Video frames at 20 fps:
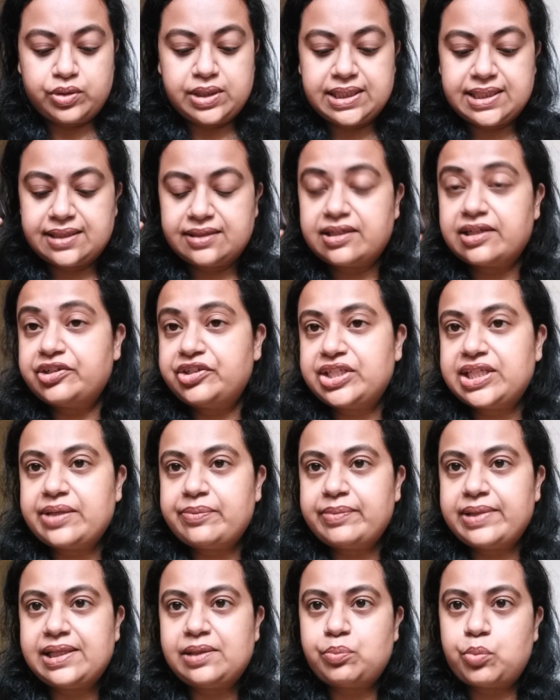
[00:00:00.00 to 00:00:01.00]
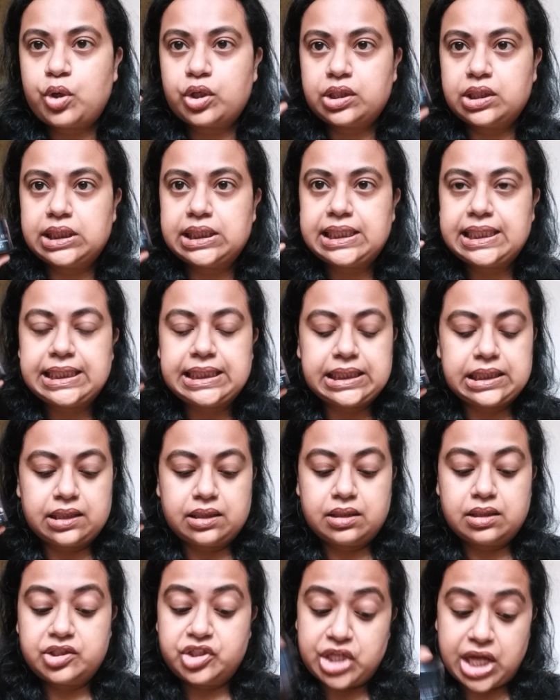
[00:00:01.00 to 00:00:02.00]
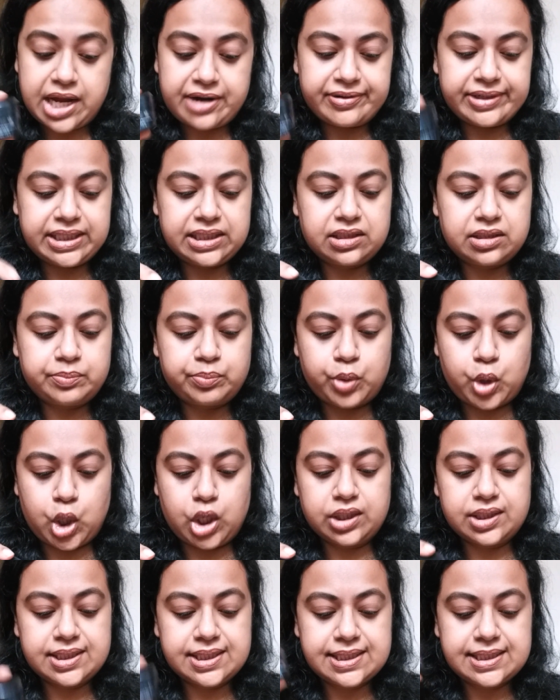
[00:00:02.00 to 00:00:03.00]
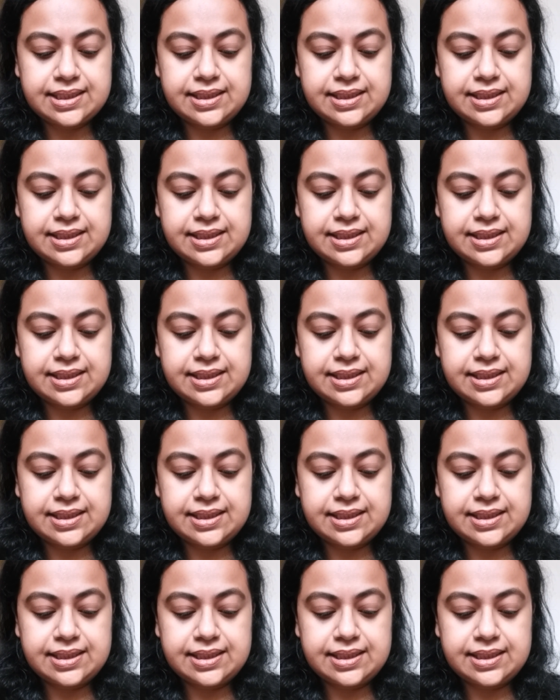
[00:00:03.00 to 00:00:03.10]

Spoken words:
It's a 30 ml bottle in jar in the box.